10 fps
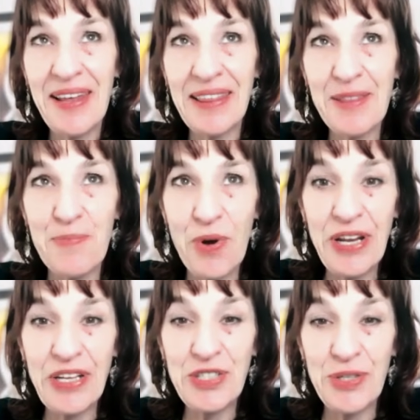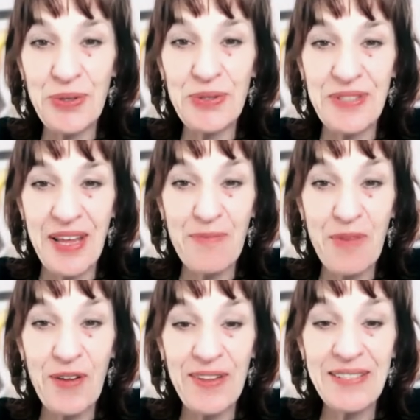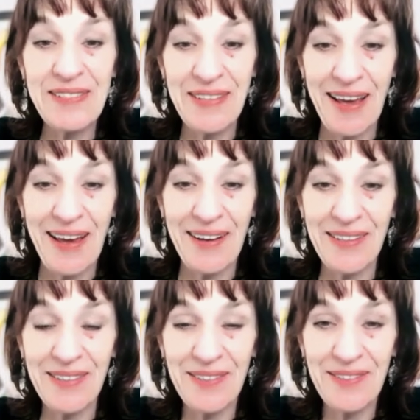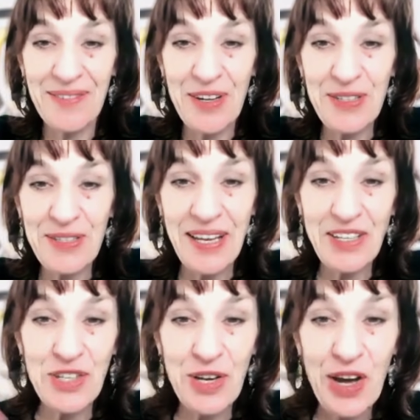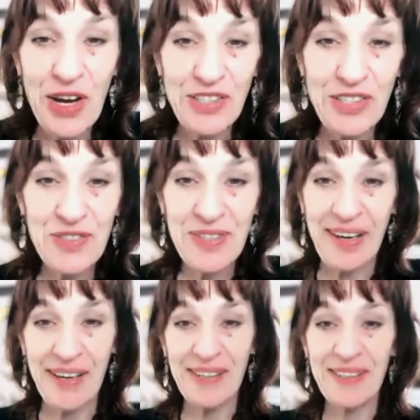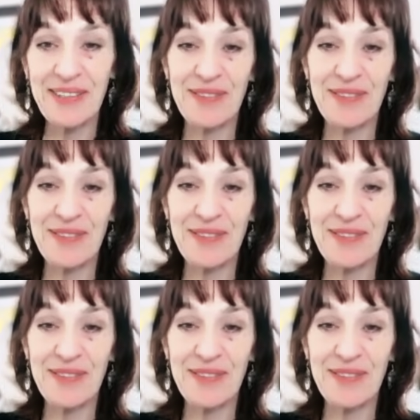that the British used them on this scale, on such a large scale.